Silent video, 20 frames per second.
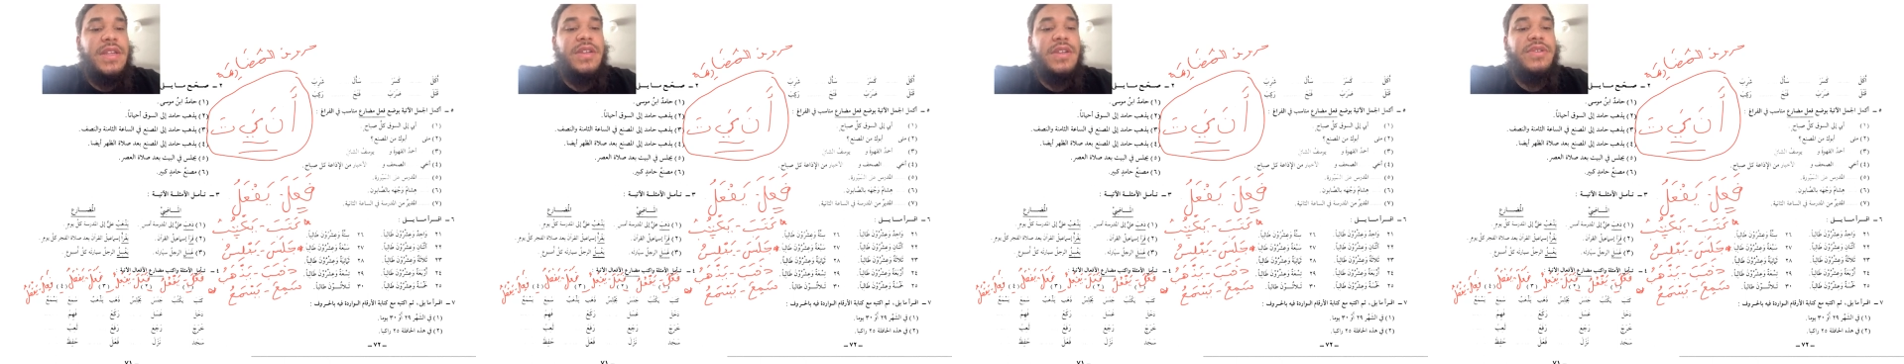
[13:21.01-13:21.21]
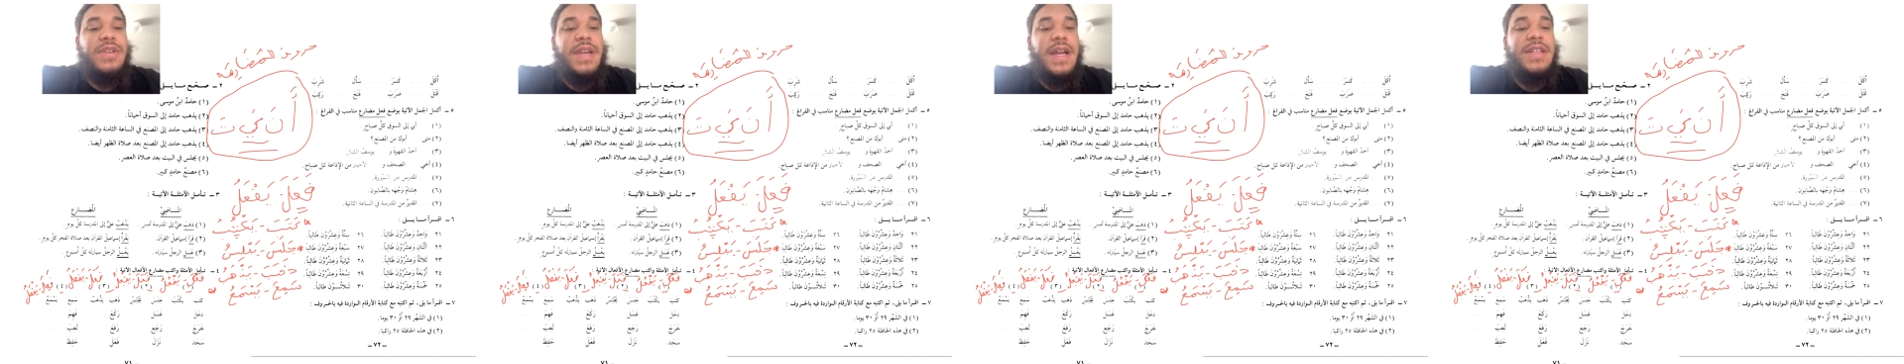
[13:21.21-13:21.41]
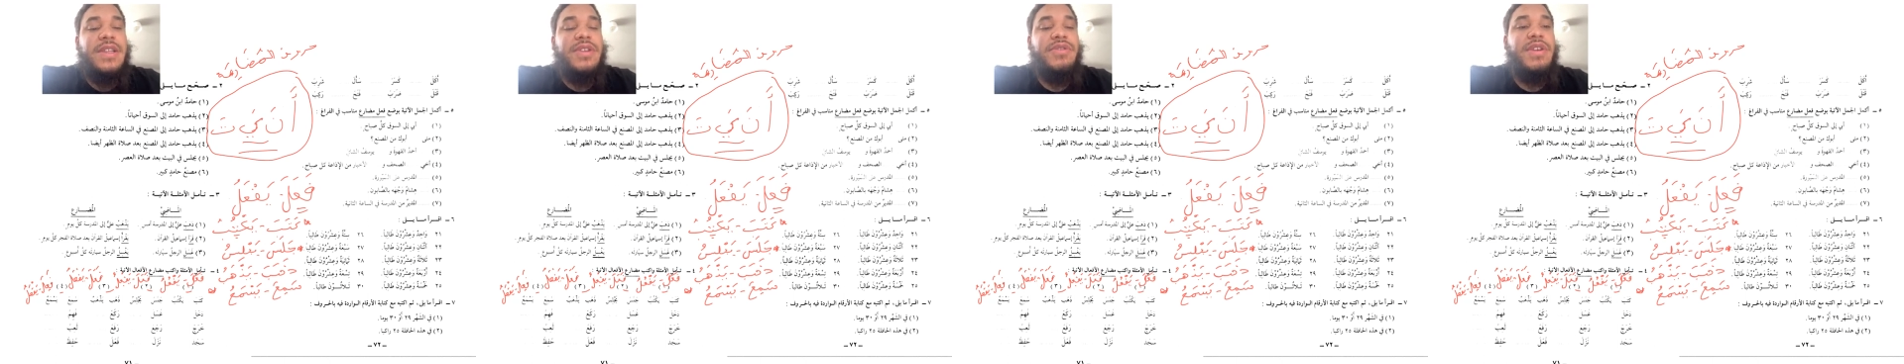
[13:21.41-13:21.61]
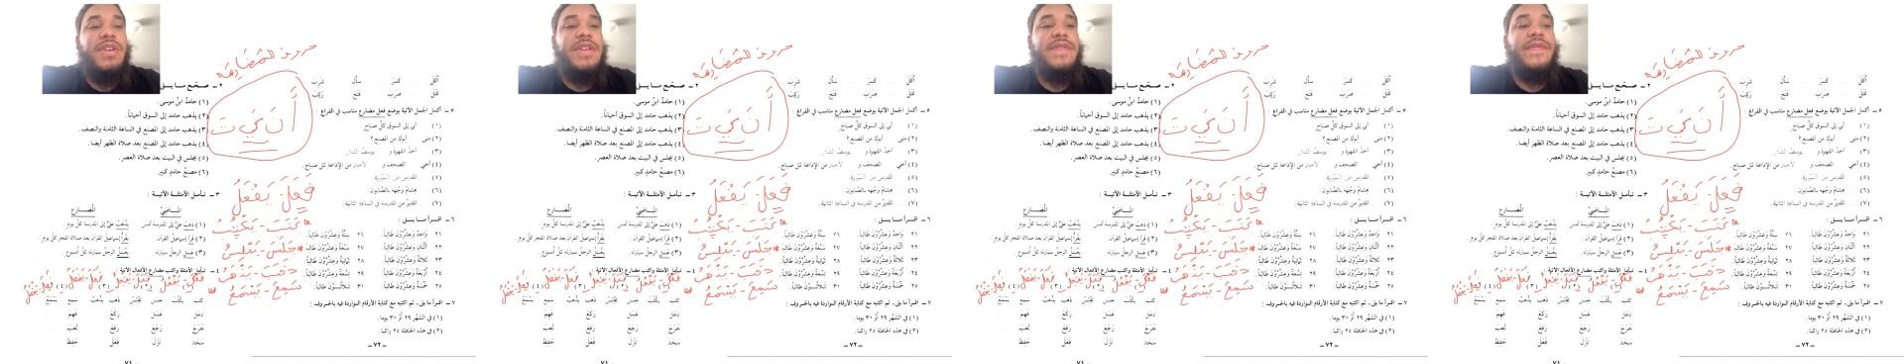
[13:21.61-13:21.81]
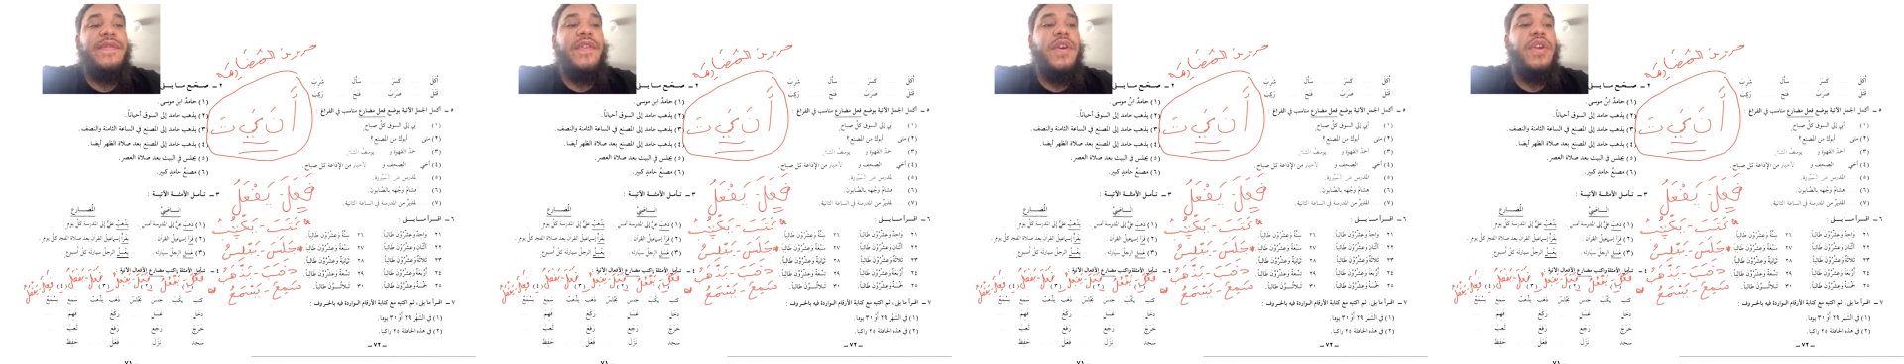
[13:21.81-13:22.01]
of those
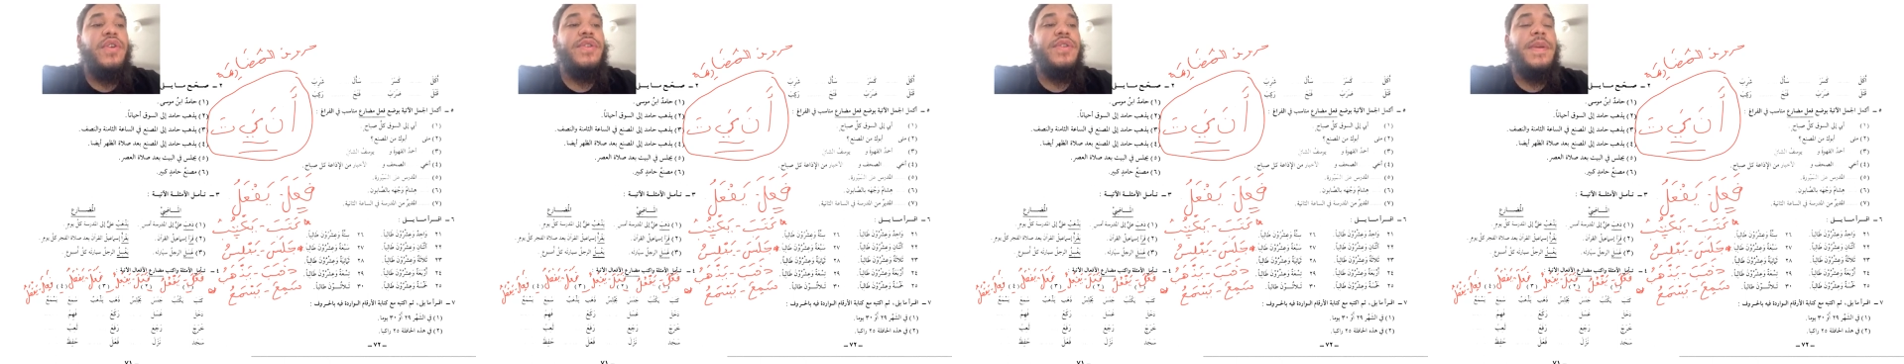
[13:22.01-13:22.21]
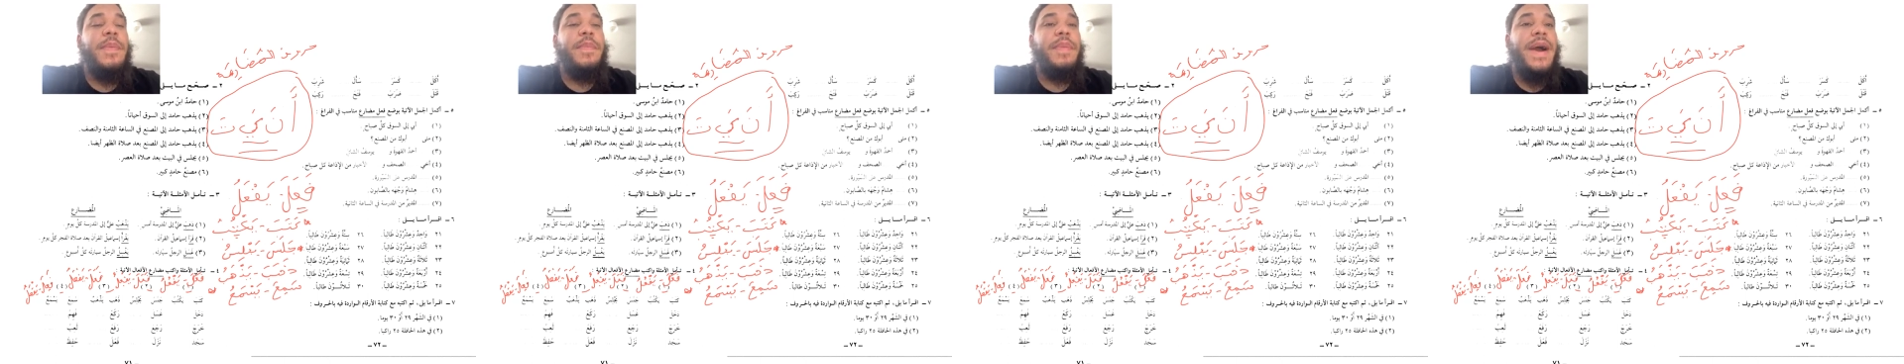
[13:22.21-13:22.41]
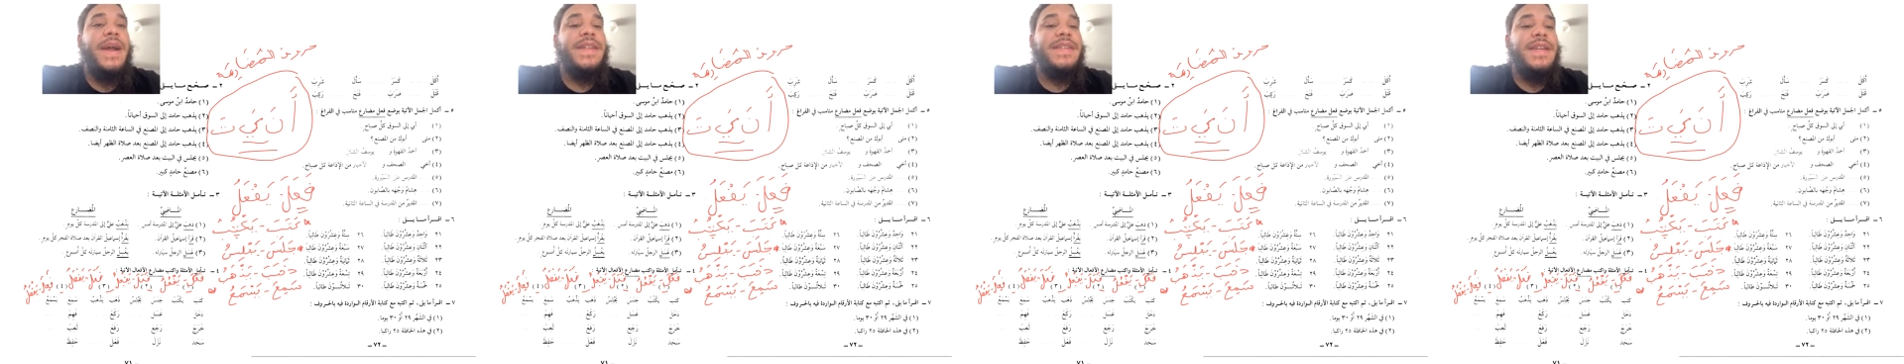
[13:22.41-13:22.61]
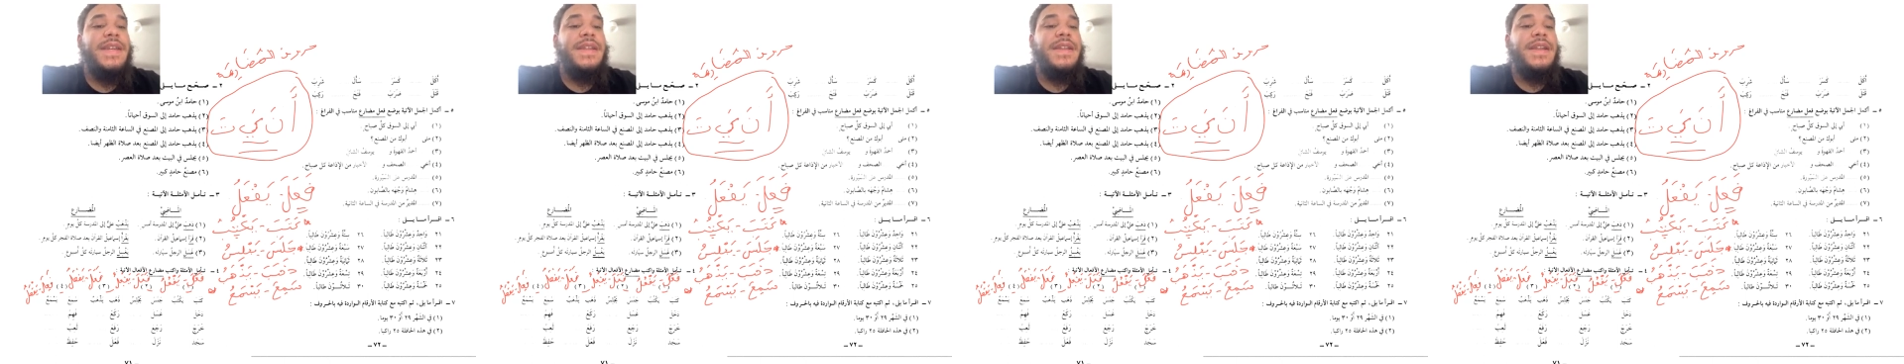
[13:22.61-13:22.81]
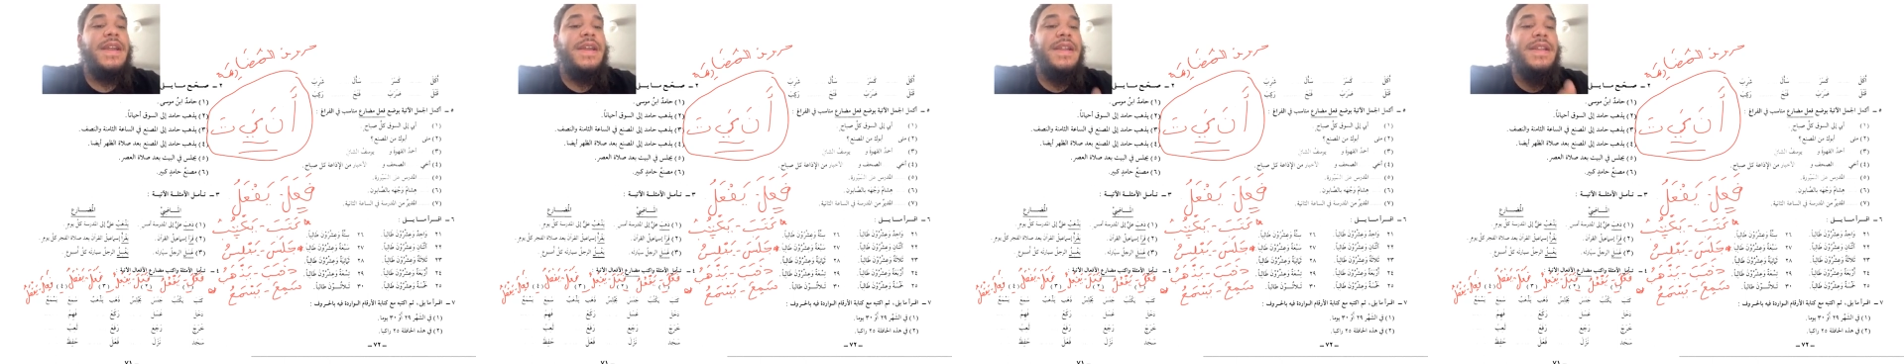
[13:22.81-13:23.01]
categories follow the
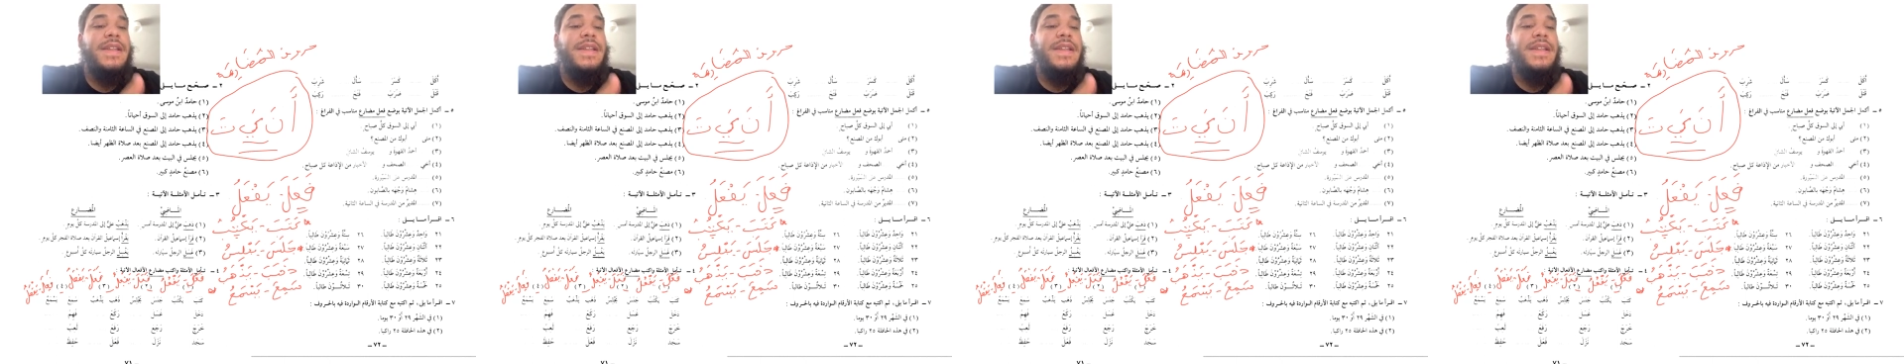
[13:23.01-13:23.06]
pattern